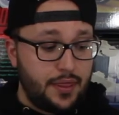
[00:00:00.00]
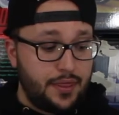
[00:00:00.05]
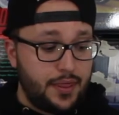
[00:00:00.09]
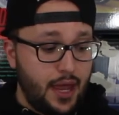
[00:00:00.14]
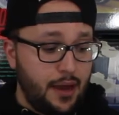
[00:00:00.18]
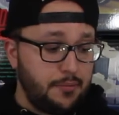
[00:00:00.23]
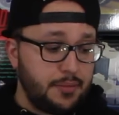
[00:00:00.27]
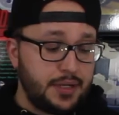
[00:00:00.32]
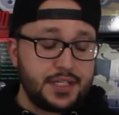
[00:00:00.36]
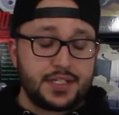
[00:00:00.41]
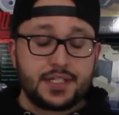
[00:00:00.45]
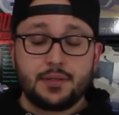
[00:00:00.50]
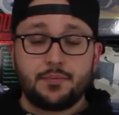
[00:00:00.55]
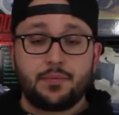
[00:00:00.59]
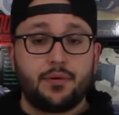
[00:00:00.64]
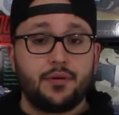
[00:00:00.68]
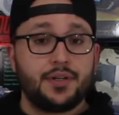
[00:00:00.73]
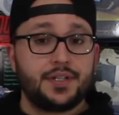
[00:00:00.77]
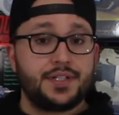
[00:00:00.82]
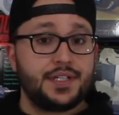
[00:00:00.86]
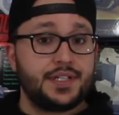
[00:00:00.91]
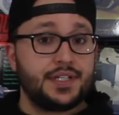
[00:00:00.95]
That means the
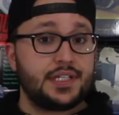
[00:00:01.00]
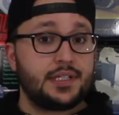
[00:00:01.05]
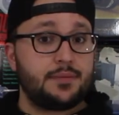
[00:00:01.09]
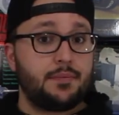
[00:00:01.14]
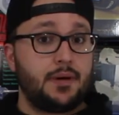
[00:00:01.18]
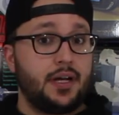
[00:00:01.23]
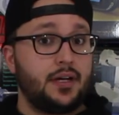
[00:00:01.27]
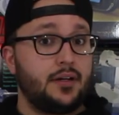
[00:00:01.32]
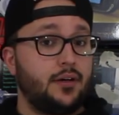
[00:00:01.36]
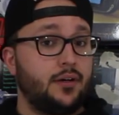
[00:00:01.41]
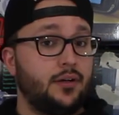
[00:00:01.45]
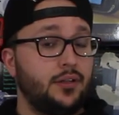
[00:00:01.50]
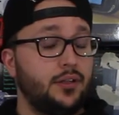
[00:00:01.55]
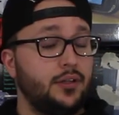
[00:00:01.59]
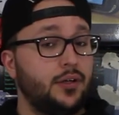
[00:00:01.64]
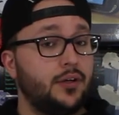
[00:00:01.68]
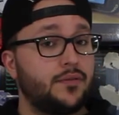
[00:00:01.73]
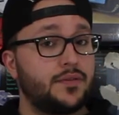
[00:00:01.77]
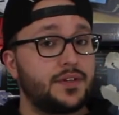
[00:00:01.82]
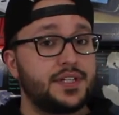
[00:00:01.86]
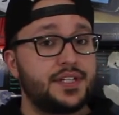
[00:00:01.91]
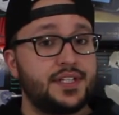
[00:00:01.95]
person spent a
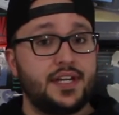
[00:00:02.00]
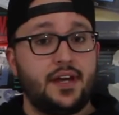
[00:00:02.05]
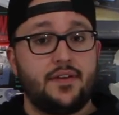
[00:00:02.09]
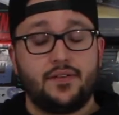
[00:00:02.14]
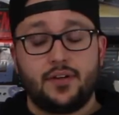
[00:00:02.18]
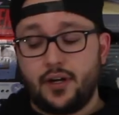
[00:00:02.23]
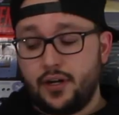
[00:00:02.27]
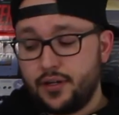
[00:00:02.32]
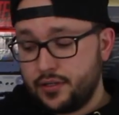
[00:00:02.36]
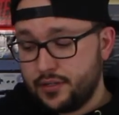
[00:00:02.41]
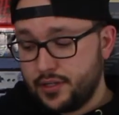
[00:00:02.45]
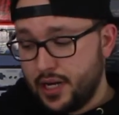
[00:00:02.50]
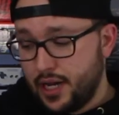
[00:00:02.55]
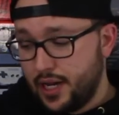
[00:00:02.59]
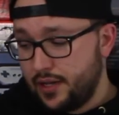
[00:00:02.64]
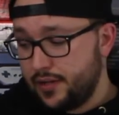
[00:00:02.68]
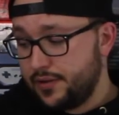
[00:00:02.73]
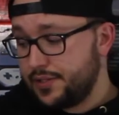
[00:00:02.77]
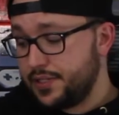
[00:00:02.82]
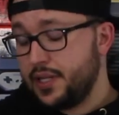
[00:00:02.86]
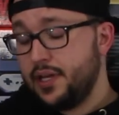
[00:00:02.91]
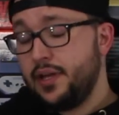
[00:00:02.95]
little over
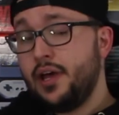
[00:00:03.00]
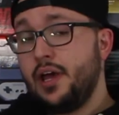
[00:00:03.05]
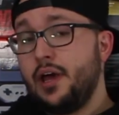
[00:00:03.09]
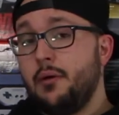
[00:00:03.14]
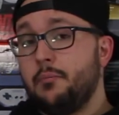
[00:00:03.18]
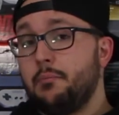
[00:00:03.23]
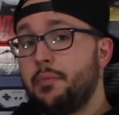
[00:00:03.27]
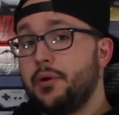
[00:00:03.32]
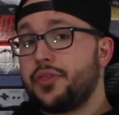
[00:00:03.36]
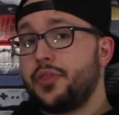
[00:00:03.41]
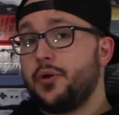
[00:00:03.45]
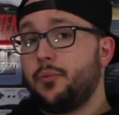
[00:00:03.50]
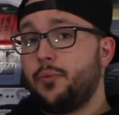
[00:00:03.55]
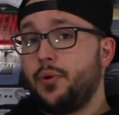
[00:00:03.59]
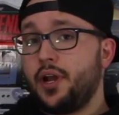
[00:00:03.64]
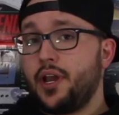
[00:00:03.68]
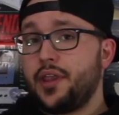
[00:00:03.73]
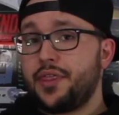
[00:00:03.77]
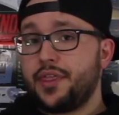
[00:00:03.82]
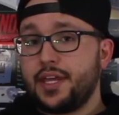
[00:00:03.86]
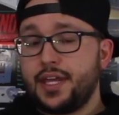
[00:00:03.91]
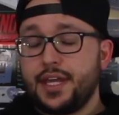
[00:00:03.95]
$700. But the
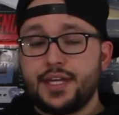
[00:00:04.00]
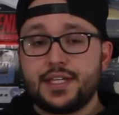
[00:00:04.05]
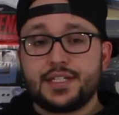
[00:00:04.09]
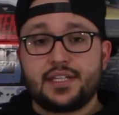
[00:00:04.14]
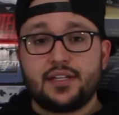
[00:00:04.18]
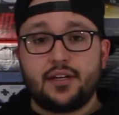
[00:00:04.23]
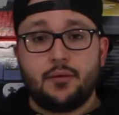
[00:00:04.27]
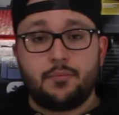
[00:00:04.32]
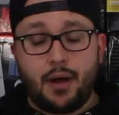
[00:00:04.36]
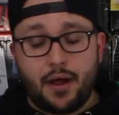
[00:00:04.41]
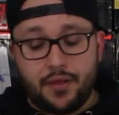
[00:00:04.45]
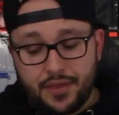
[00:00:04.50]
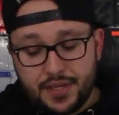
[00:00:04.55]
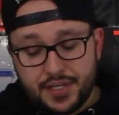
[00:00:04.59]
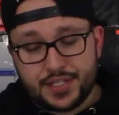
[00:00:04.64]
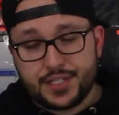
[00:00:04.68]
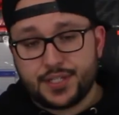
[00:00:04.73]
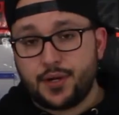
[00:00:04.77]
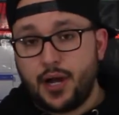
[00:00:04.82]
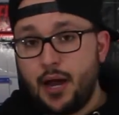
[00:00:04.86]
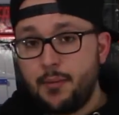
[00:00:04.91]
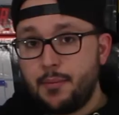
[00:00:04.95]
one thing is though about
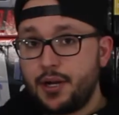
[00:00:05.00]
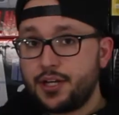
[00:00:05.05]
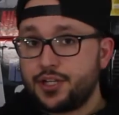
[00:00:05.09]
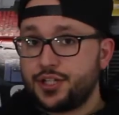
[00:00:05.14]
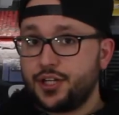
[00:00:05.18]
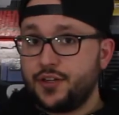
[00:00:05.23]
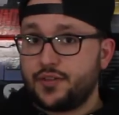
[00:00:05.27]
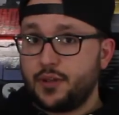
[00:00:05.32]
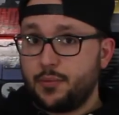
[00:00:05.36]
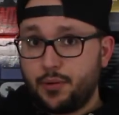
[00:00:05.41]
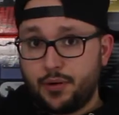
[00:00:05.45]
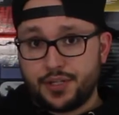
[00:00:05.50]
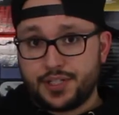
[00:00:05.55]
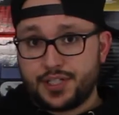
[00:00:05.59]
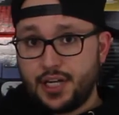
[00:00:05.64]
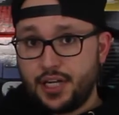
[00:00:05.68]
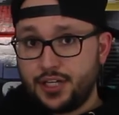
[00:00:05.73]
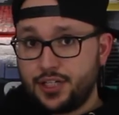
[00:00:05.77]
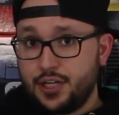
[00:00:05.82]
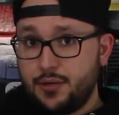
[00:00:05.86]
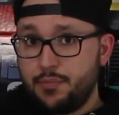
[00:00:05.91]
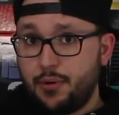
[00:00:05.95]
this, so I'm not sure if the
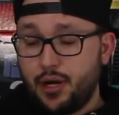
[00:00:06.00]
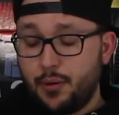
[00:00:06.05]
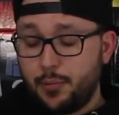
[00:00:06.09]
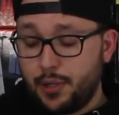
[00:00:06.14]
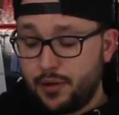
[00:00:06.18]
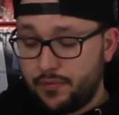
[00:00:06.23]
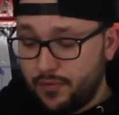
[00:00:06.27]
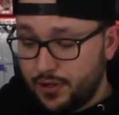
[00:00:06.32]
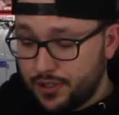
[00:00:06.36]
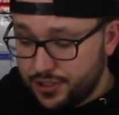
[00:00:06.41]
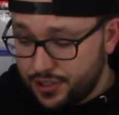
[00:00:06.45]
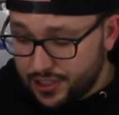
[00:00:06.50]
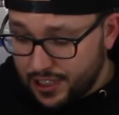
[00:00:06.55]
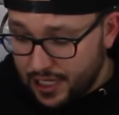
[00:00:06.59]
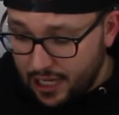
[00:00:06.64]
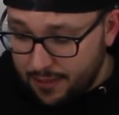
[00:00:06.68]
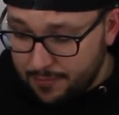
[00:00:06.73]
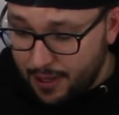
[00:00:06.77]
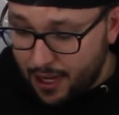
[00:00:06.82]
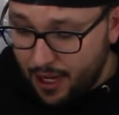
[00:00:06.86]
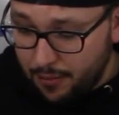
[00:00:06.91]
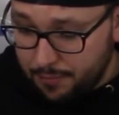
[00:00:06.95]
person actually bought it when it originally
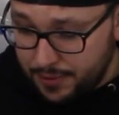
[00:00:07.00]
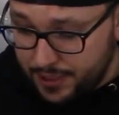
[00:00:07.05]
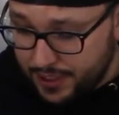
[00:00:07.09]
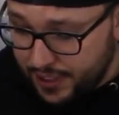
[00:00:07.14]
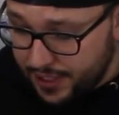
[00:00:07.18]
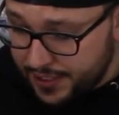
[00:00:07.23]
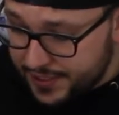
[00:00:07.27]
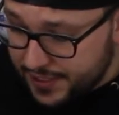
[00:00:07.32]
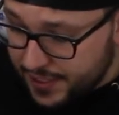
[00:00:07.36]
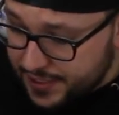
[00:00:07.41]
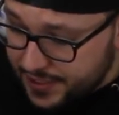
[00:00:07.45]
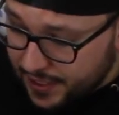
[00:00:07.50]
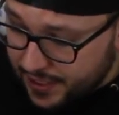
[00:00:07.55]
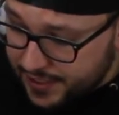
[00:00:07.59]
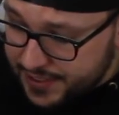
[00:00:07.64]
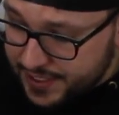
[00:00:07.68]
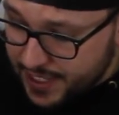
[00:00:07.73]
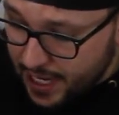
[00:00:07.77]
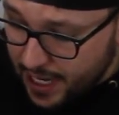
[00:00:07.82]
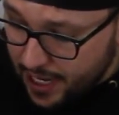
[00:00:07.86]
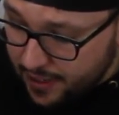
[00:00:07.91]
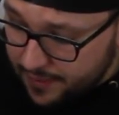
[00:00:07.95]
came out, because it
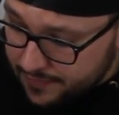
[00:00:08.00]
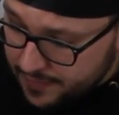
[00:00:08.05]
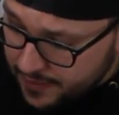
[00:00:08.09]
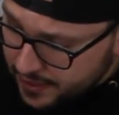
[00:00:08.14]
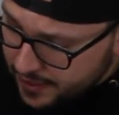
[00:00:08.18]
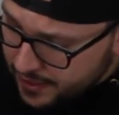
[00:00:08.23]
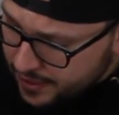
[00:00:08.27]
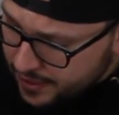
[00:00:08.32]
does have,